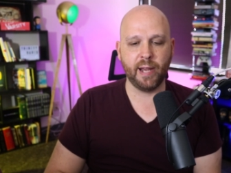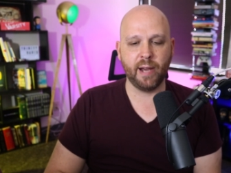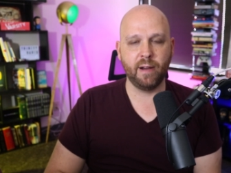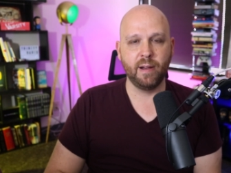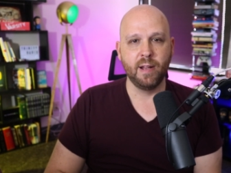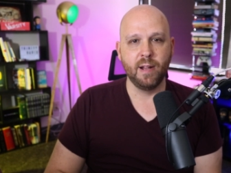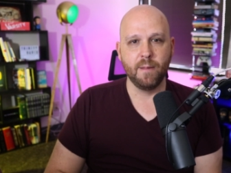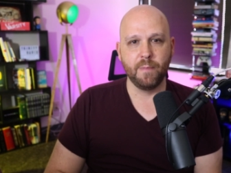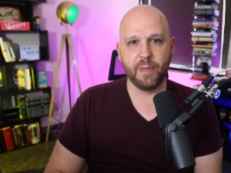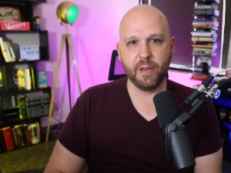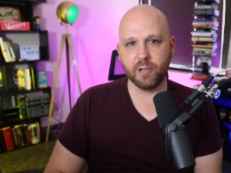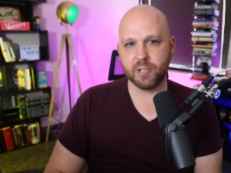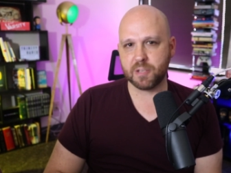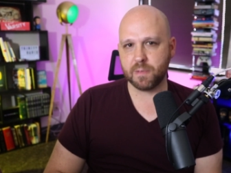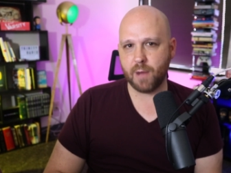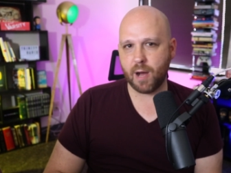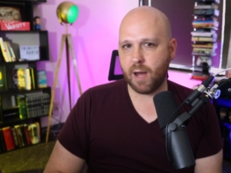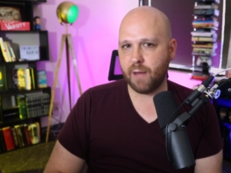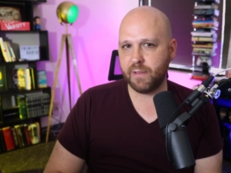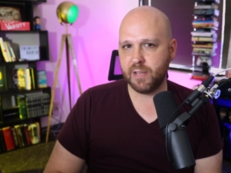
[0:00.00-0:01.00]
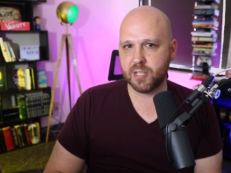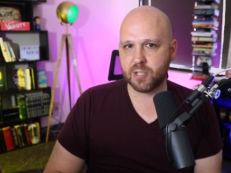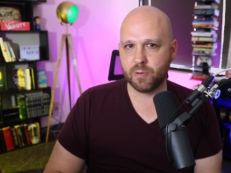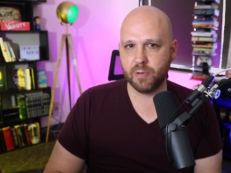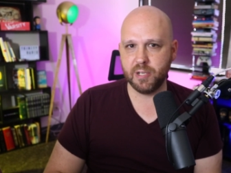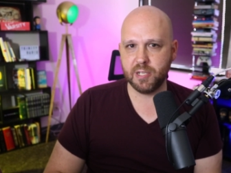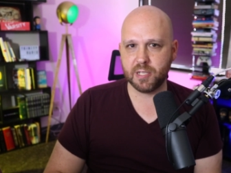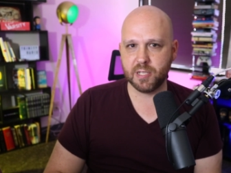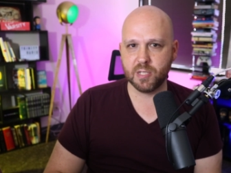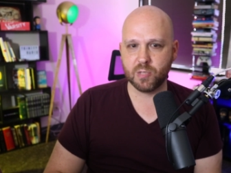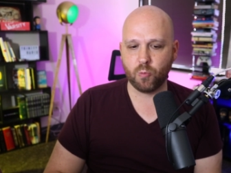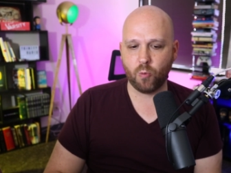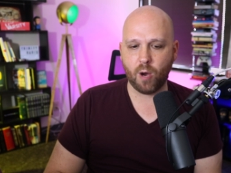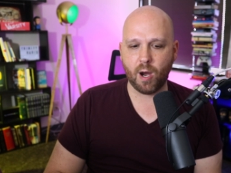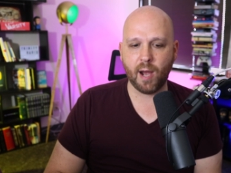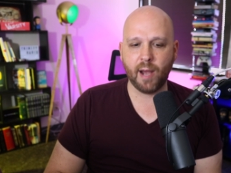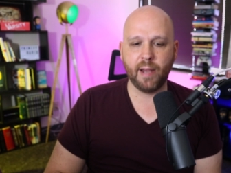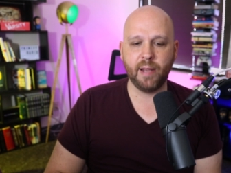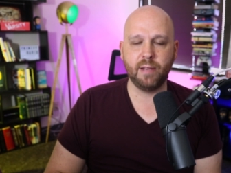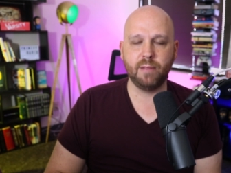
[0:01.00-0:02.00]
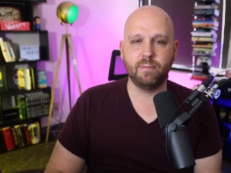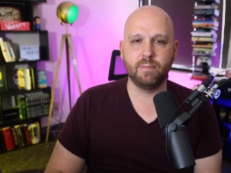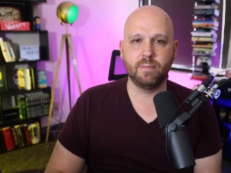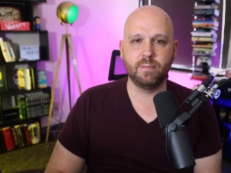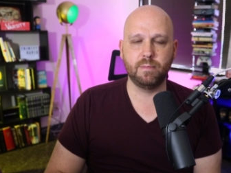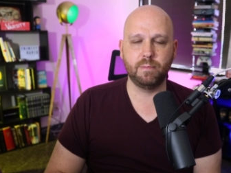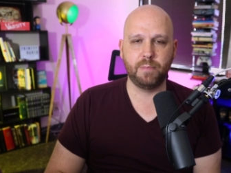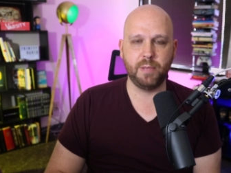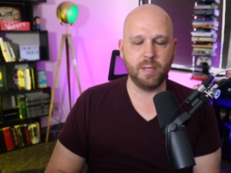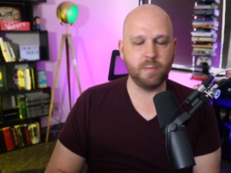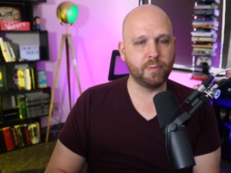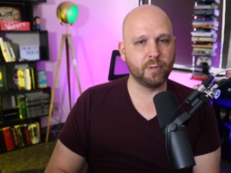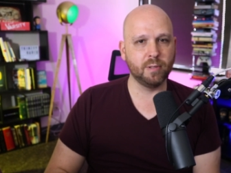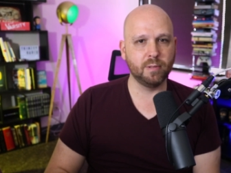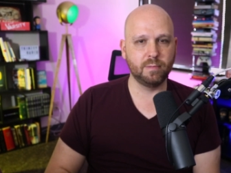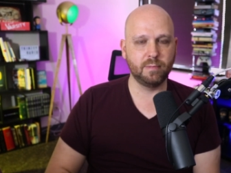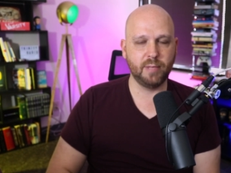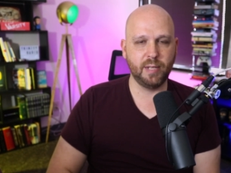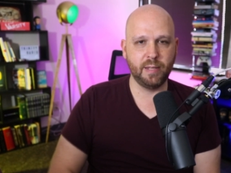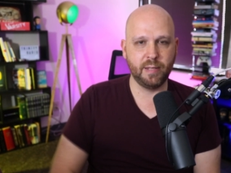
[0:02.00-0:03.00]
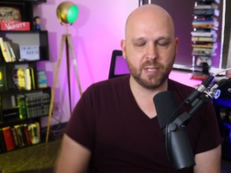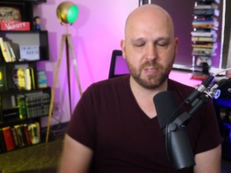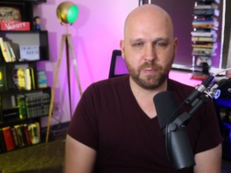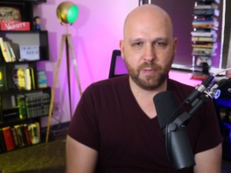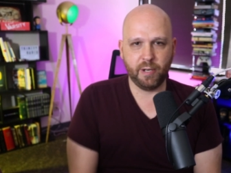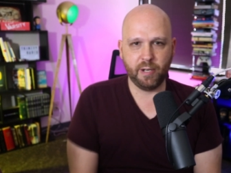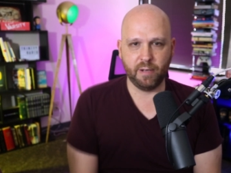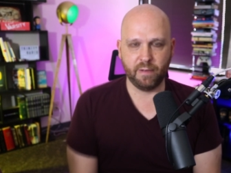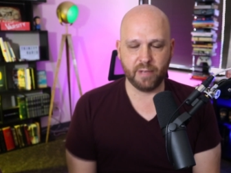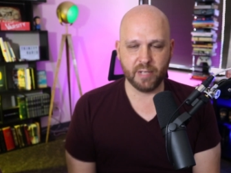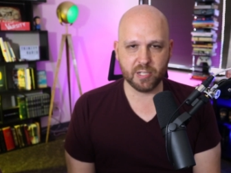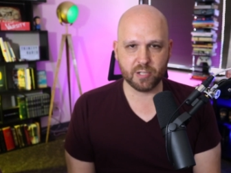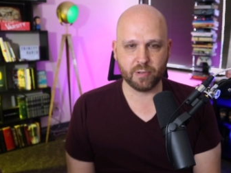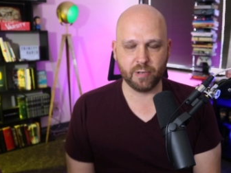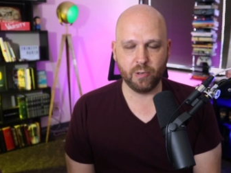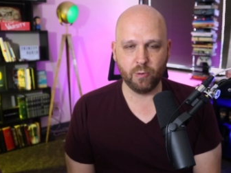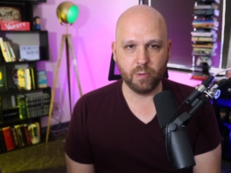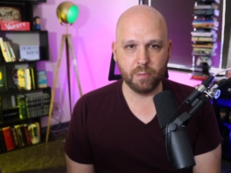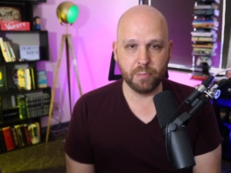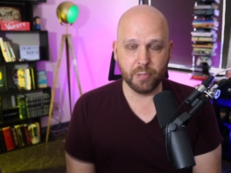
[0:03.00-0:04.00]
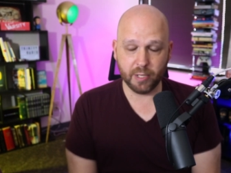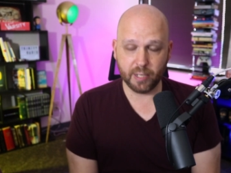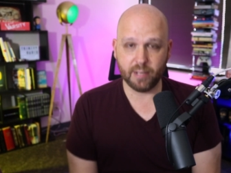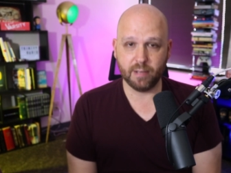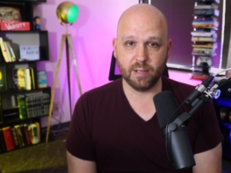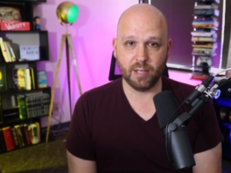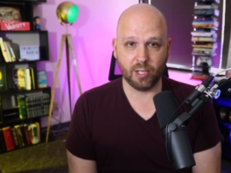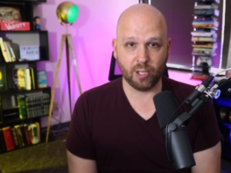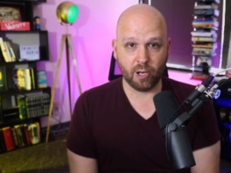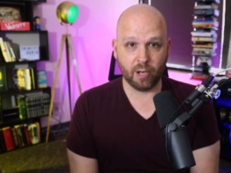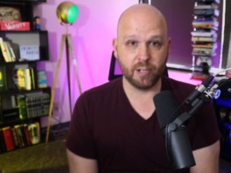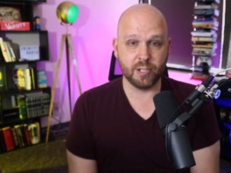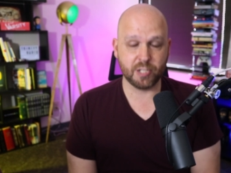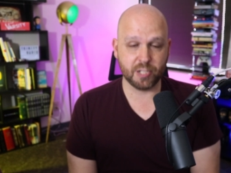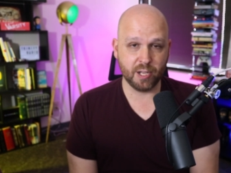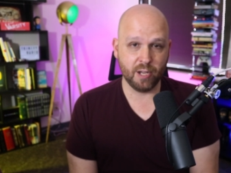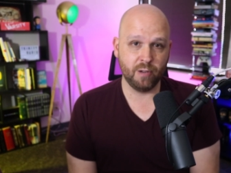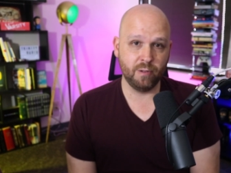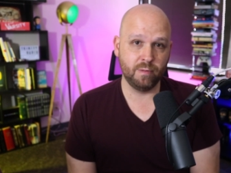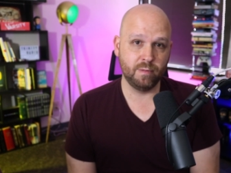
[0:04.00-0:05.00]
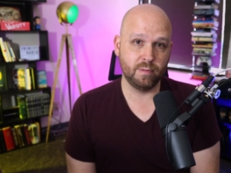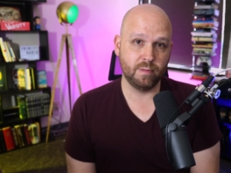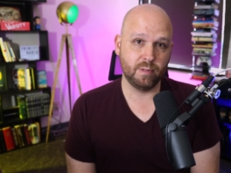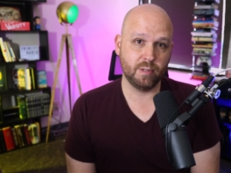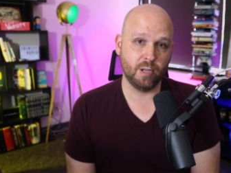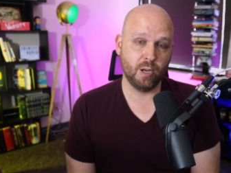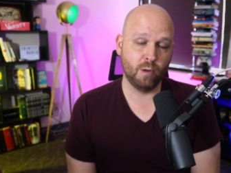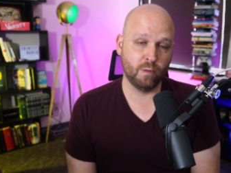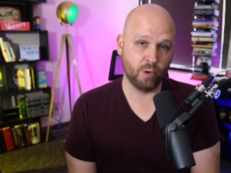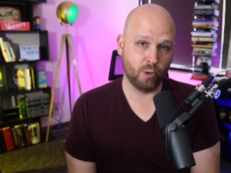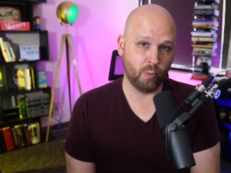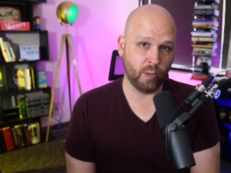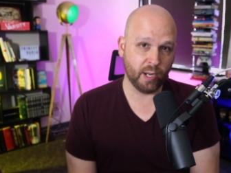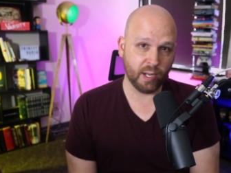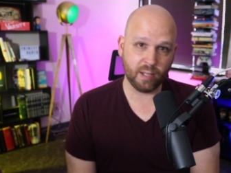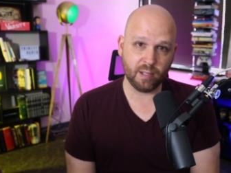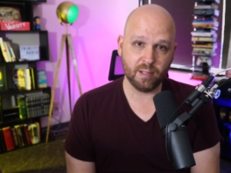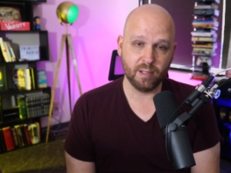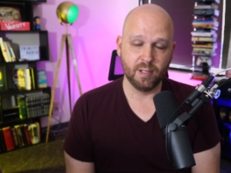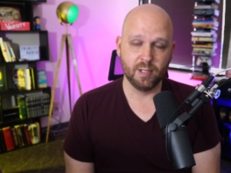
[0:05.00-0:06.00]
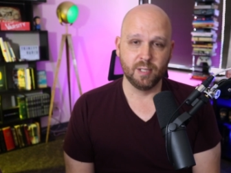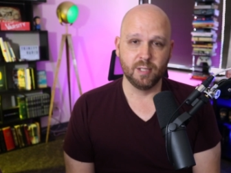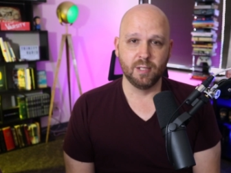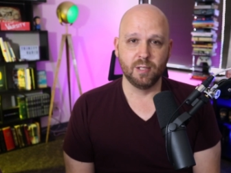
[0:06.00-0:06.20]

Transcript: Now, there are some obvious reasons why people in this period of history would put a large stone over a well.